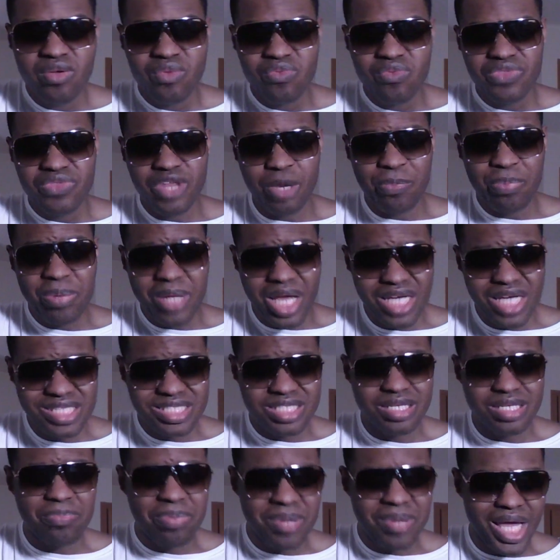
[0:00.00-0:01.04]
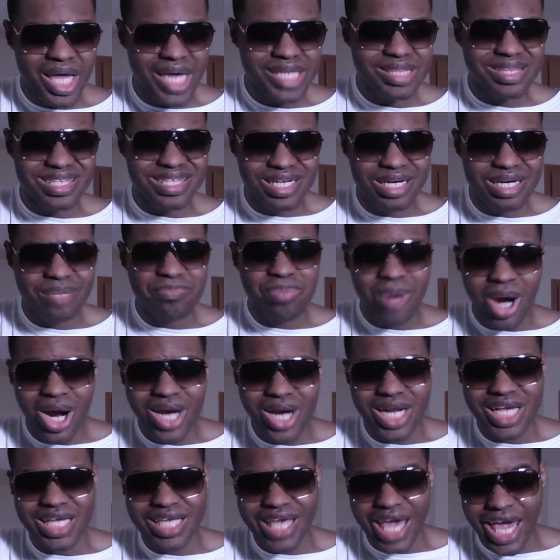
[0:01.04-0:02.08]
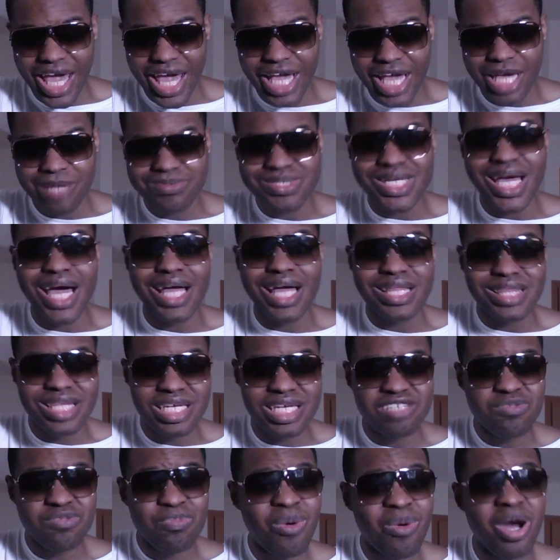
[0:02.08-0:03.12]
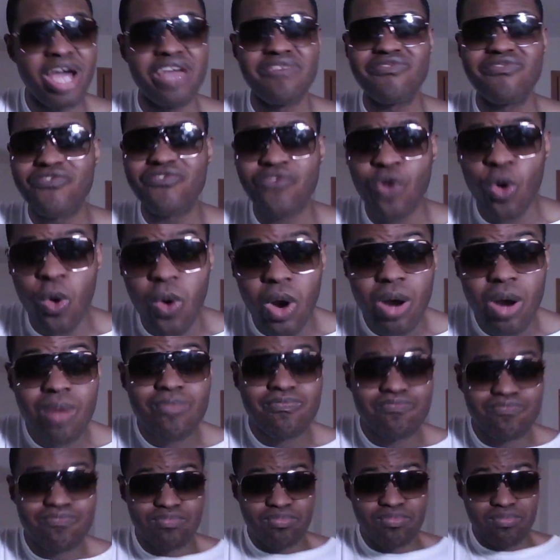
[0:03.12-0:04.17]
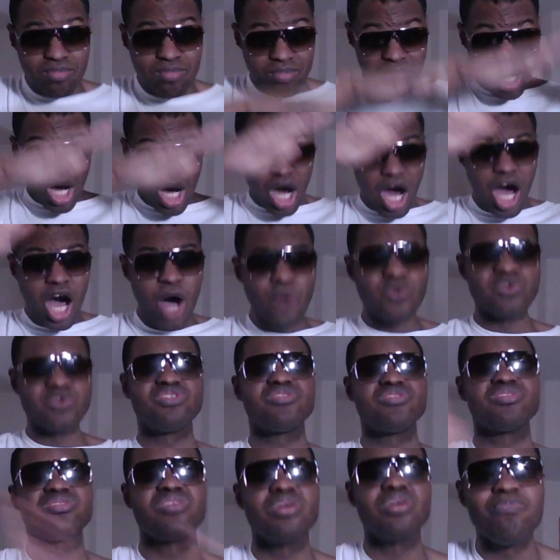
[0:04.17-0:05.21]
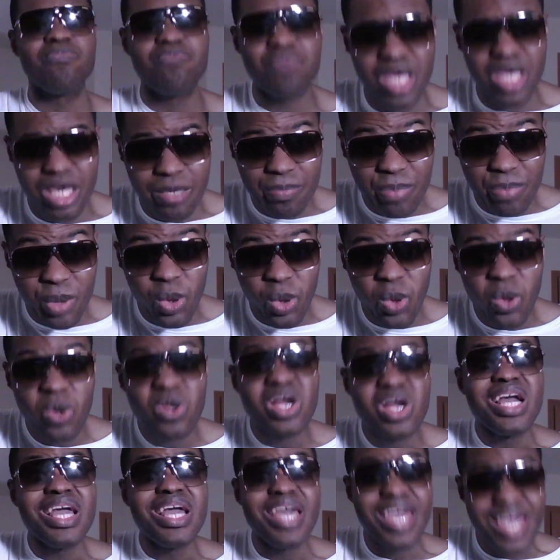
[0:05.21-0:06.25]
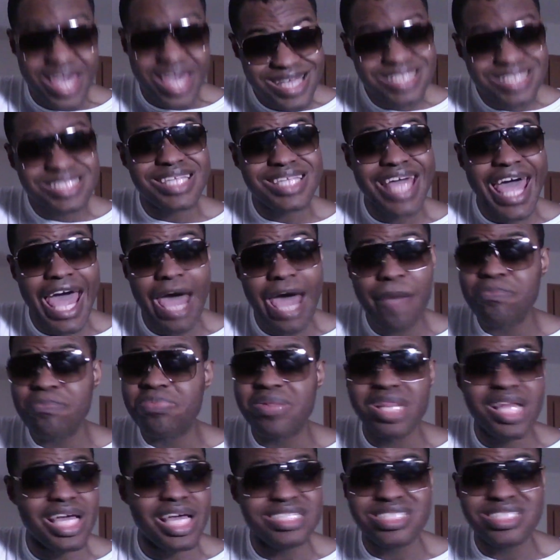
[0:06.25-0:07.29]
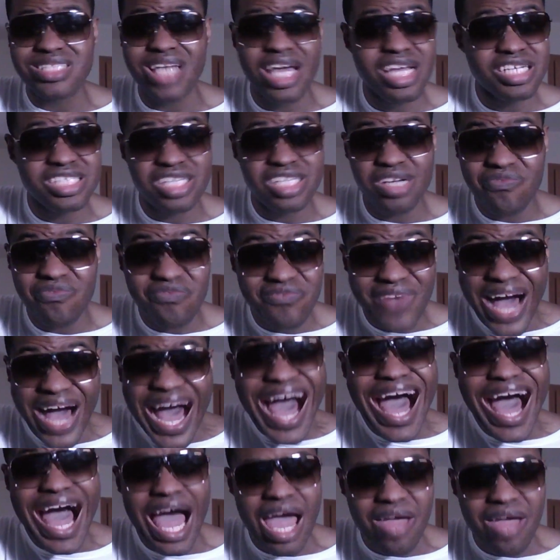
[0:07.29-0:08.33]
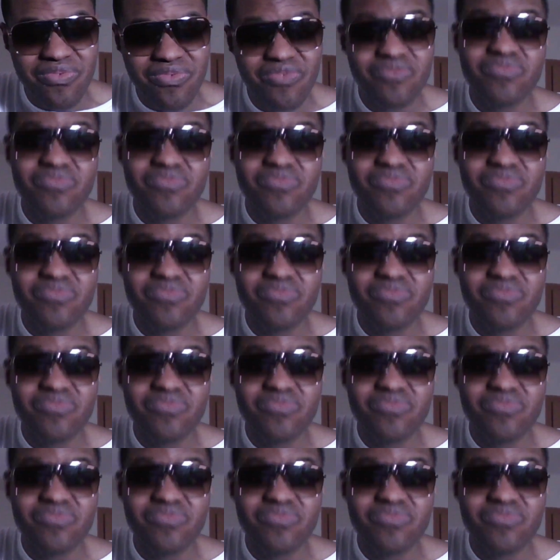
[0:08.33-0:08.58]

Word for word: the place to play third-party games at this point for most people is that PlayStation five.